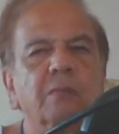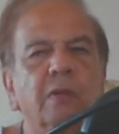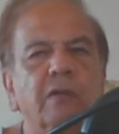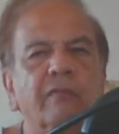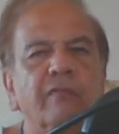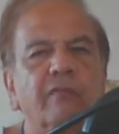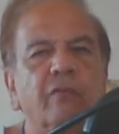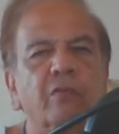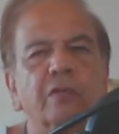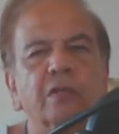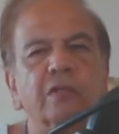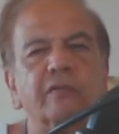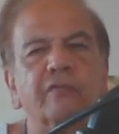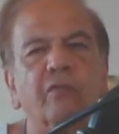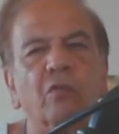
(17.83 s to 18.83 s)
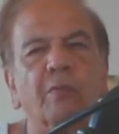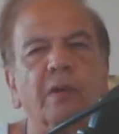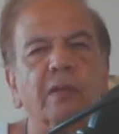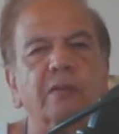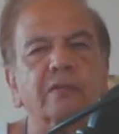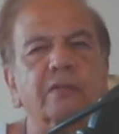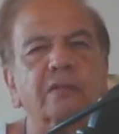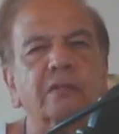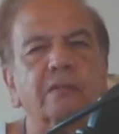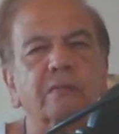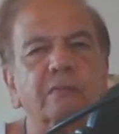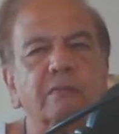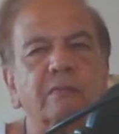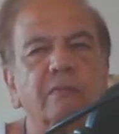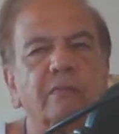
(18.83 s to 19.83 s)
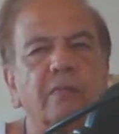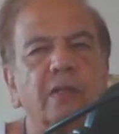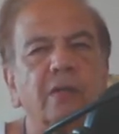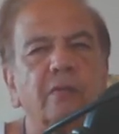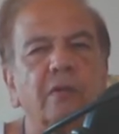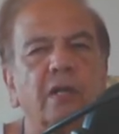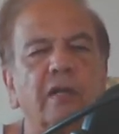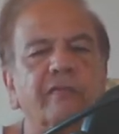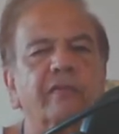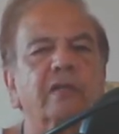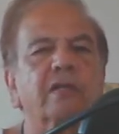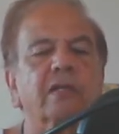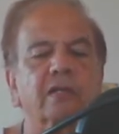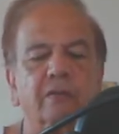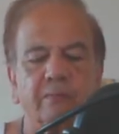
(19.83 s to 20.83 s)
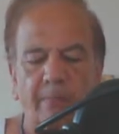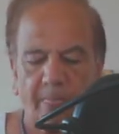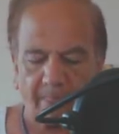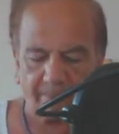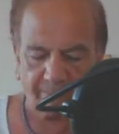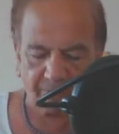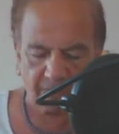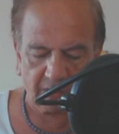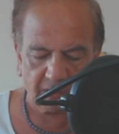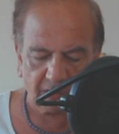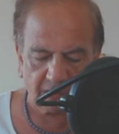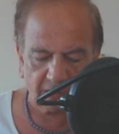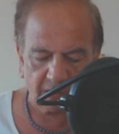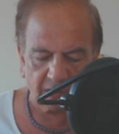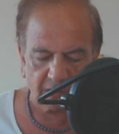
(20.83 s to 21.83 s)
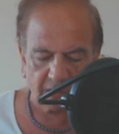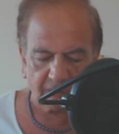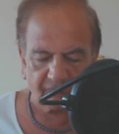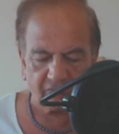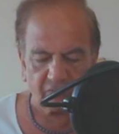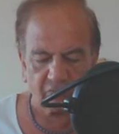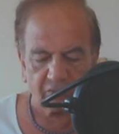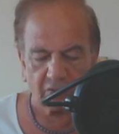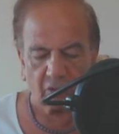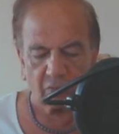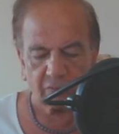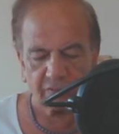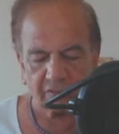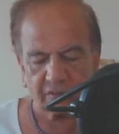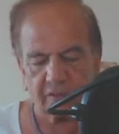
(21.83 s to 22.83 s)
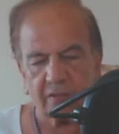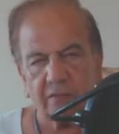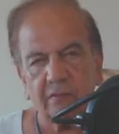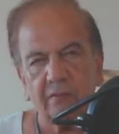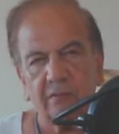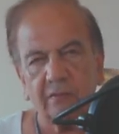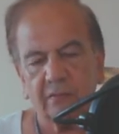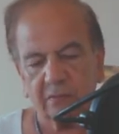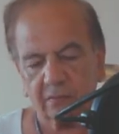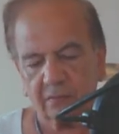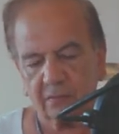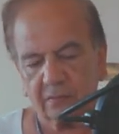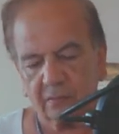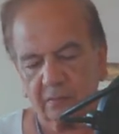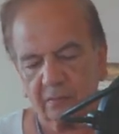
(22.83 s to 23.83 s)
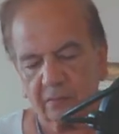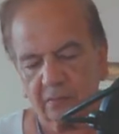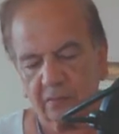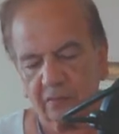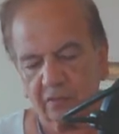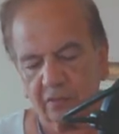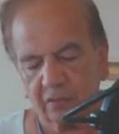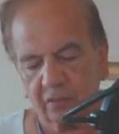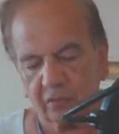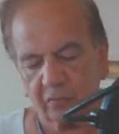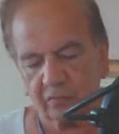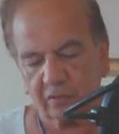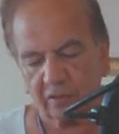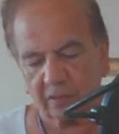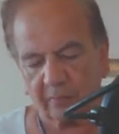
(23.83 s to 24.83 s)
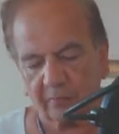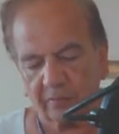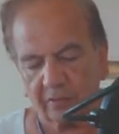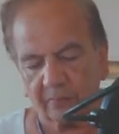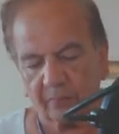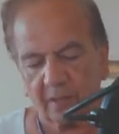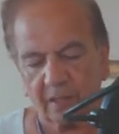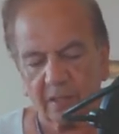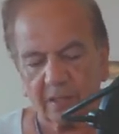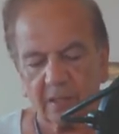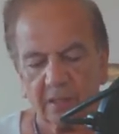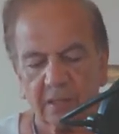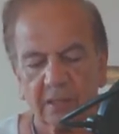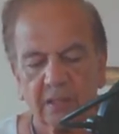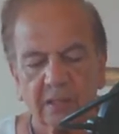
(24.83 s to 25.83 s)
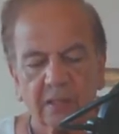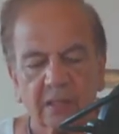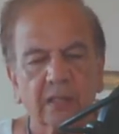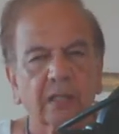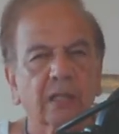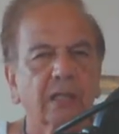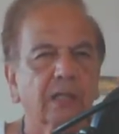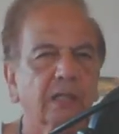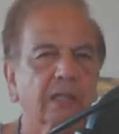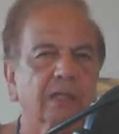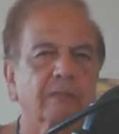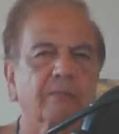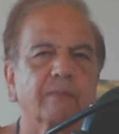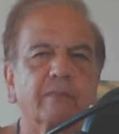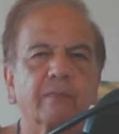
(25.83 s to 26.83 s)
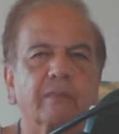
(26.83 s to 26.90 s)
4 years, 4 months when I left India. I have a few notes. Excuse the empty. The